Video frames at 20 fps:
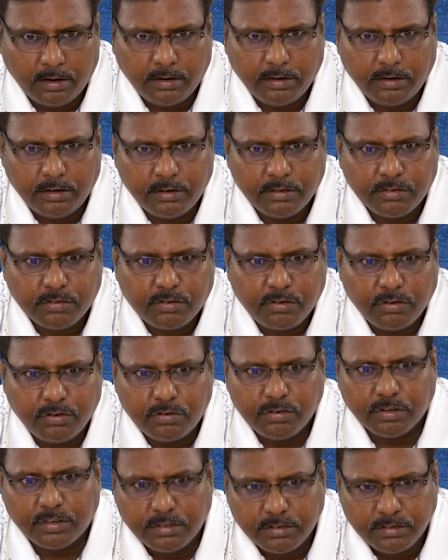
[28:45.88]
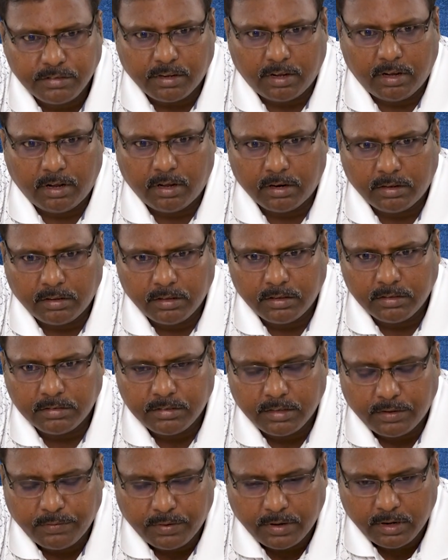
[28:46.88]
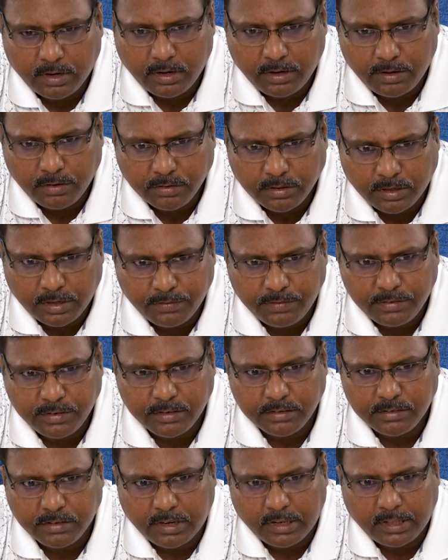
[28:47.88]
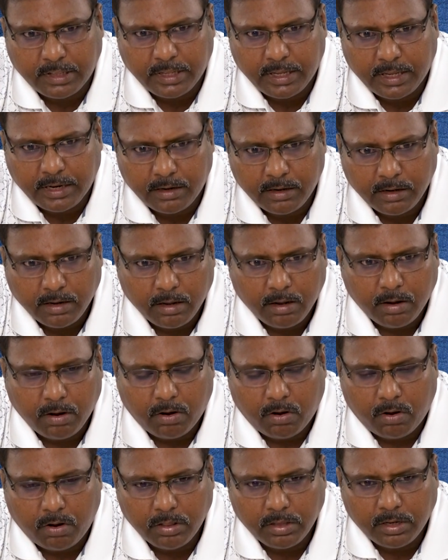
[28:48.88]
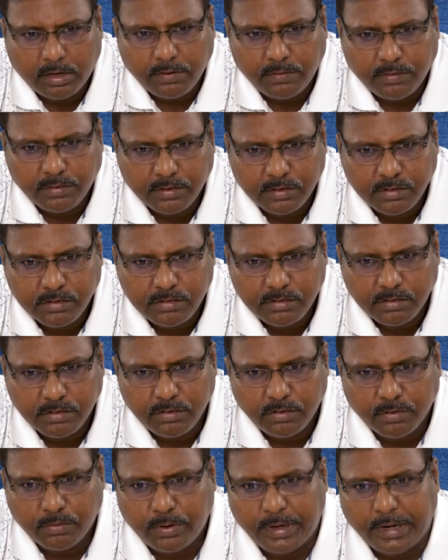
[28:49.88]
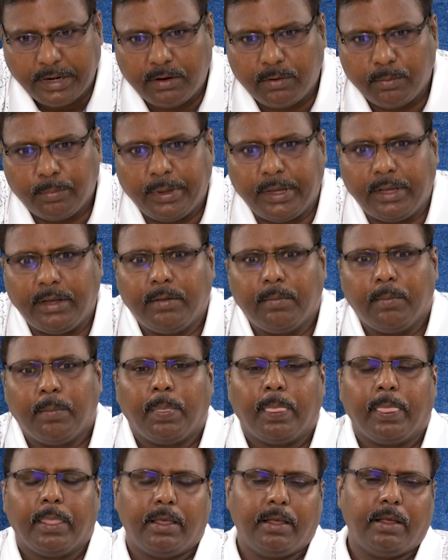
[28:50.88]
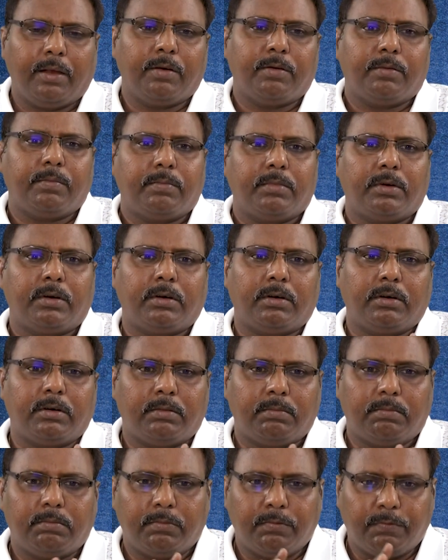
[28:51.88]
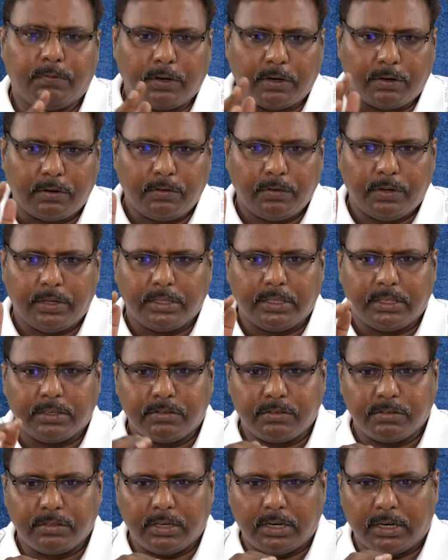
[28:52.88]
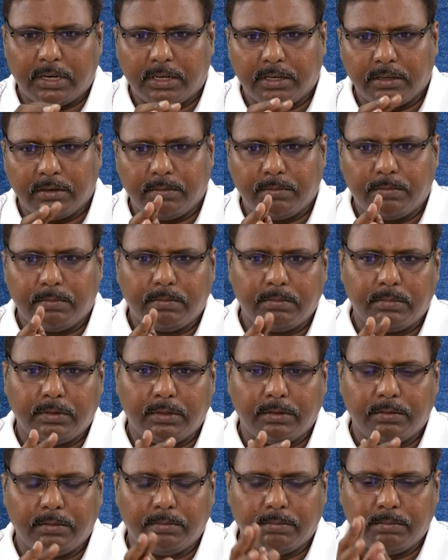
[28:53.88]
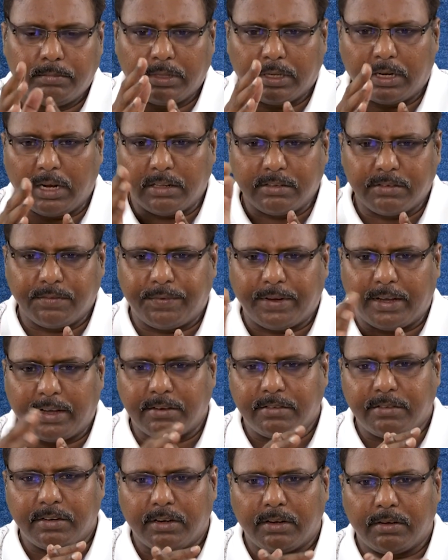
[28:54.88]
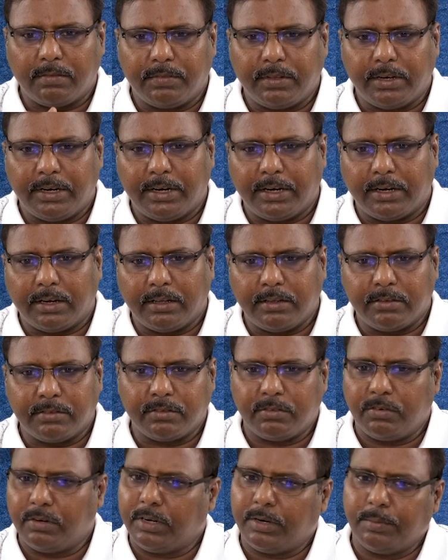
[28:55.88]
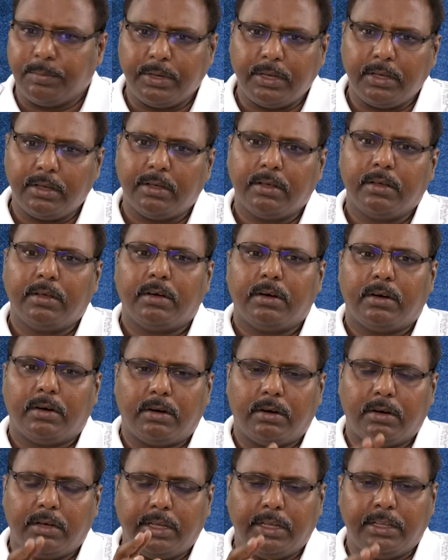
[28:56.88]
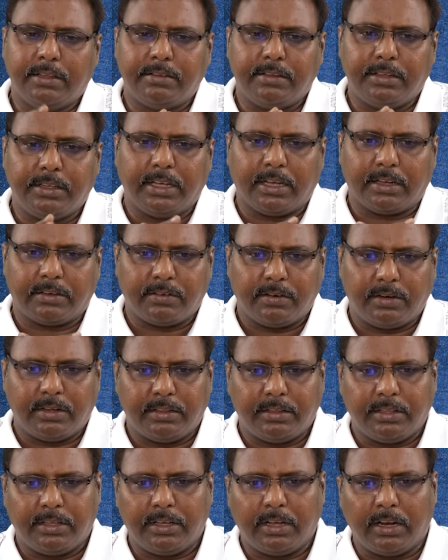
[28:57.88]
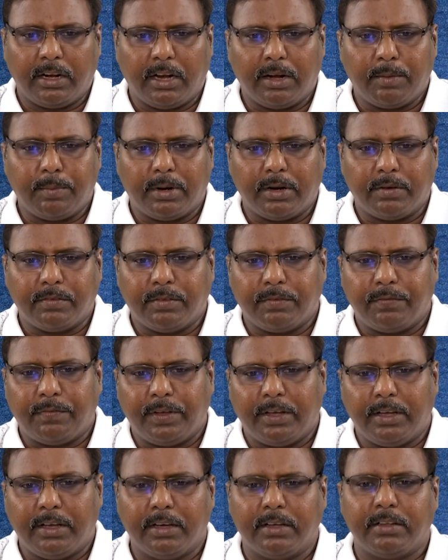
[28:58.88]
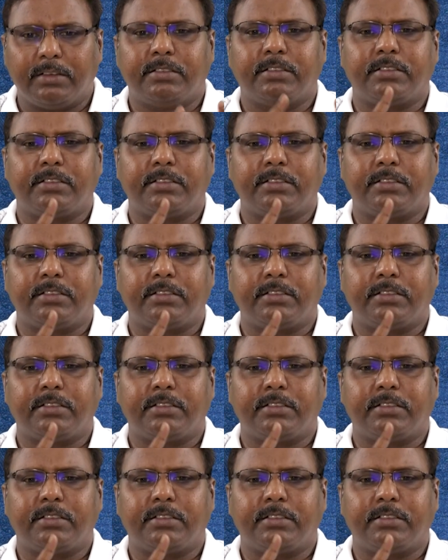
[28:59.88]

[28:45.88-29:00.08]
institutions, or the several the divisions are there. All the divisions need to be work together, so that the classification of the data is going to be easy. Actually, the alignment of the figures,